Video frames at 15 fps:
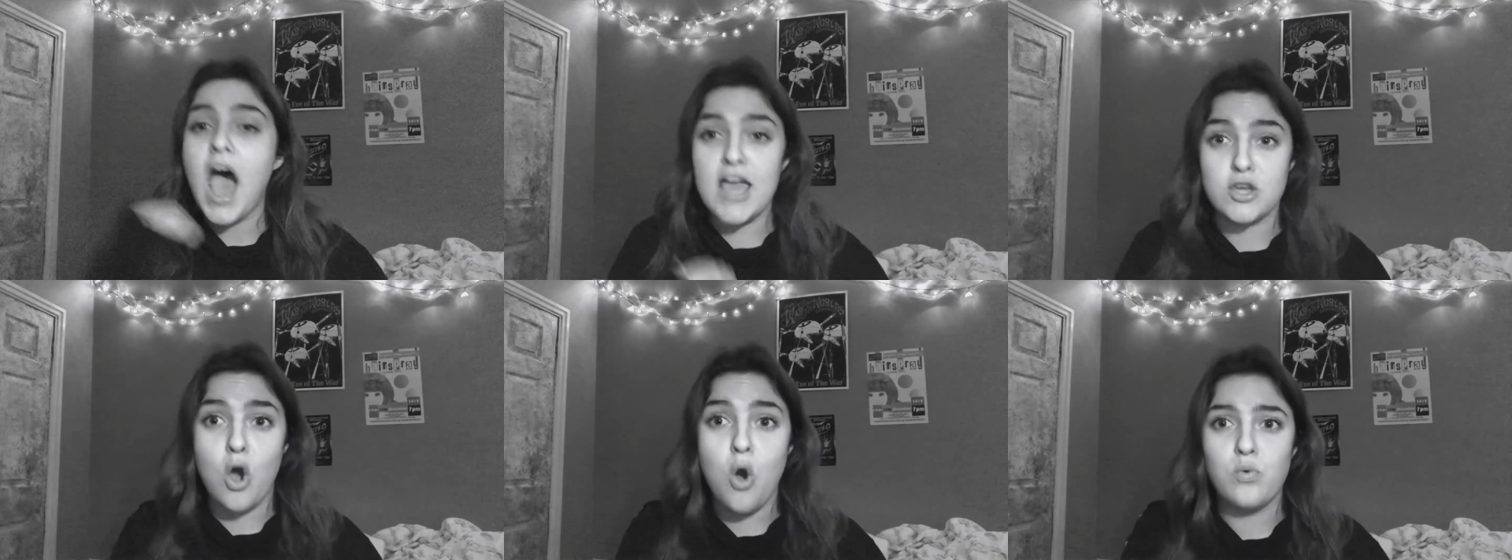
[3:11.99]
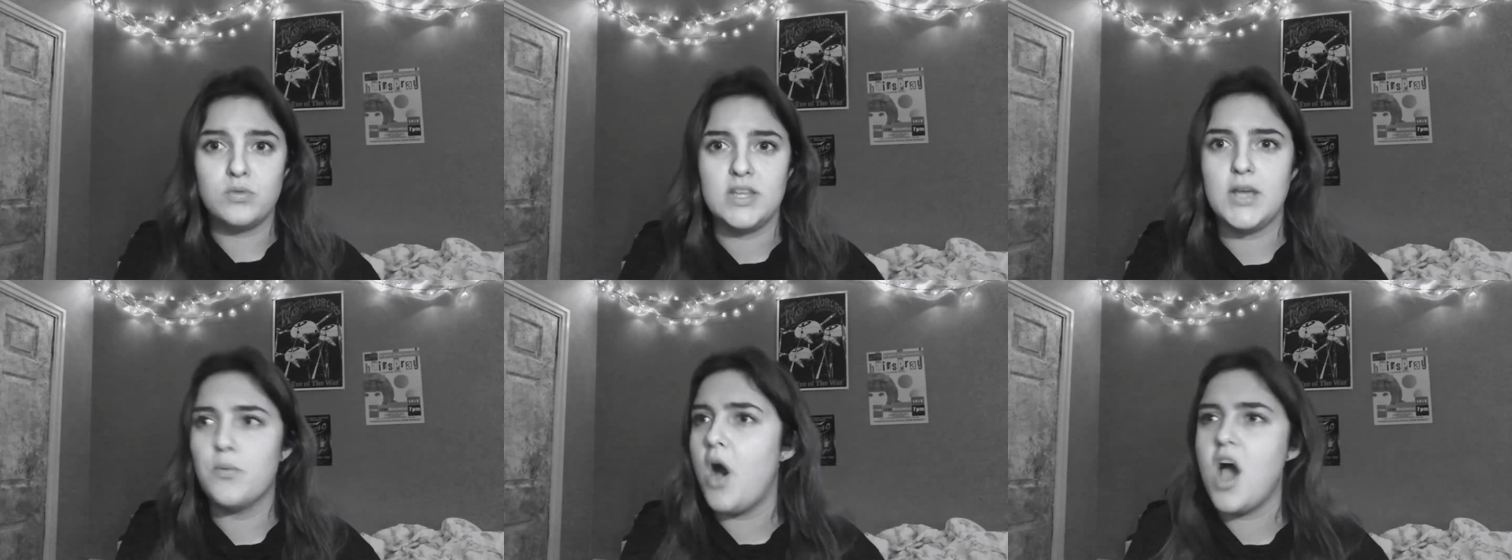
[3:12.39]
I
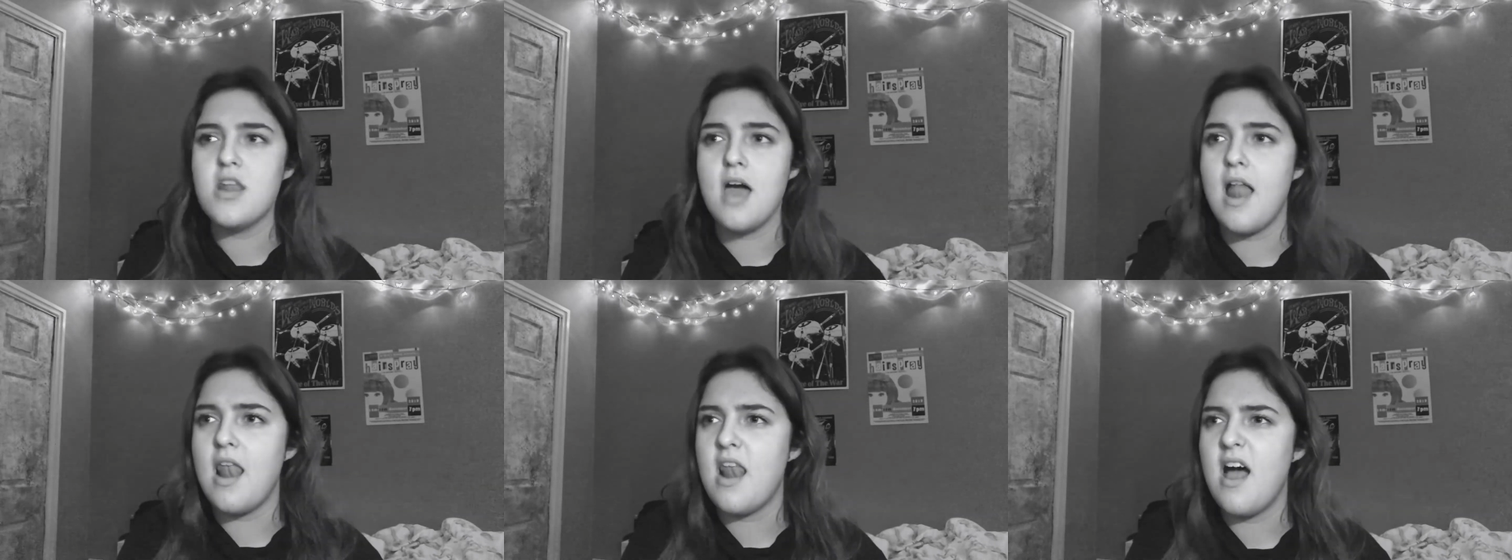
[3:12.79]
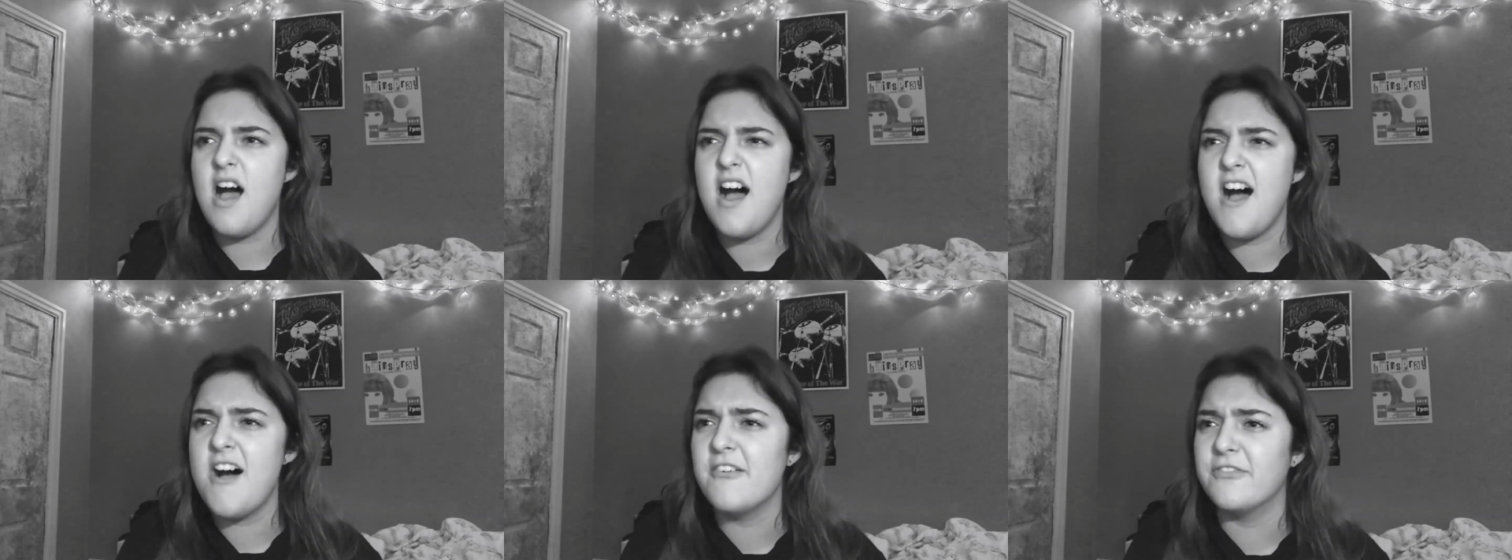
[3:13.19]
only wanna
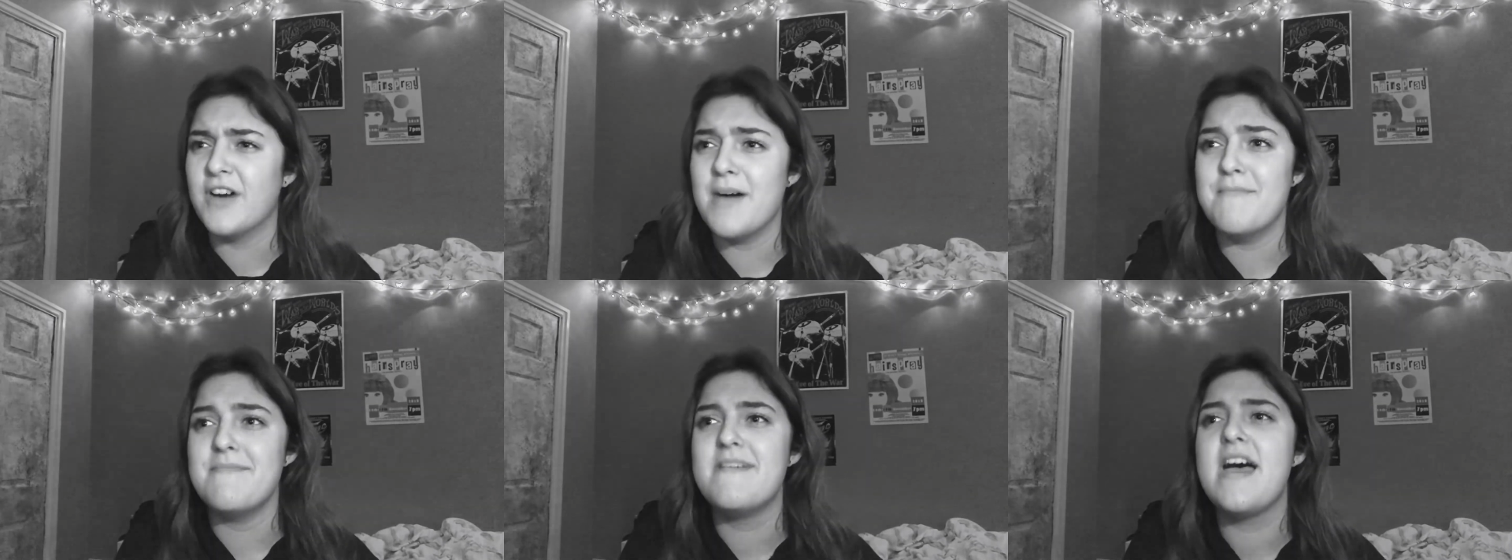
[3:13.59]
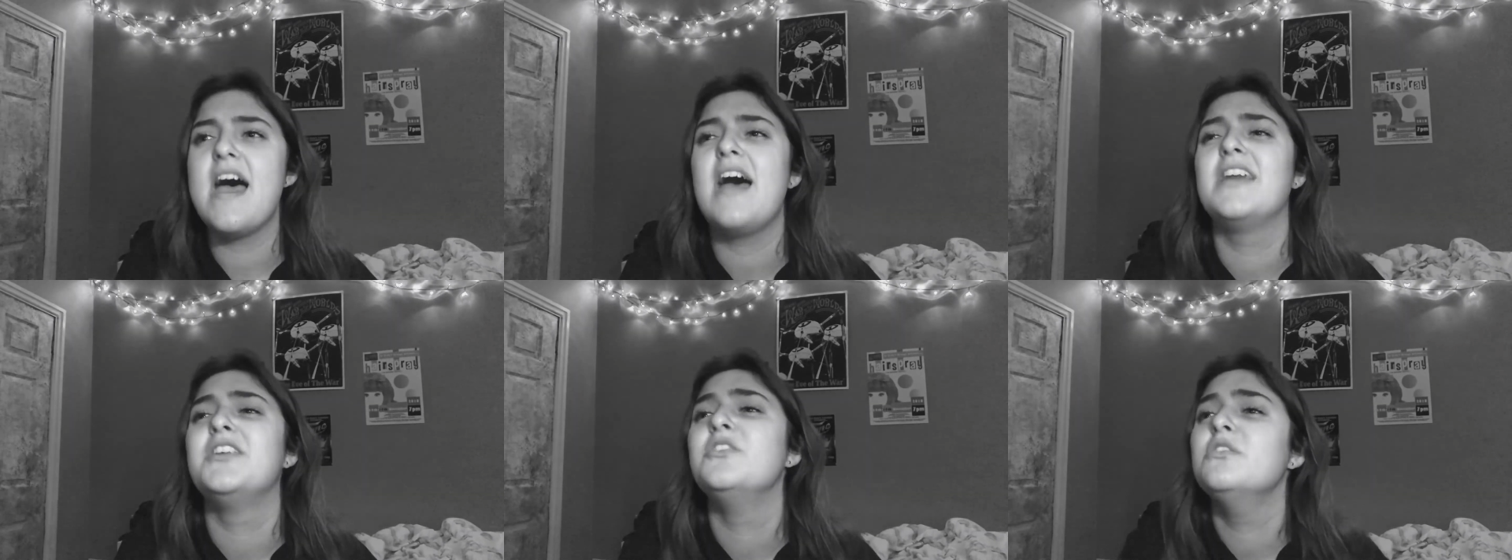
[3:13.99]
love a man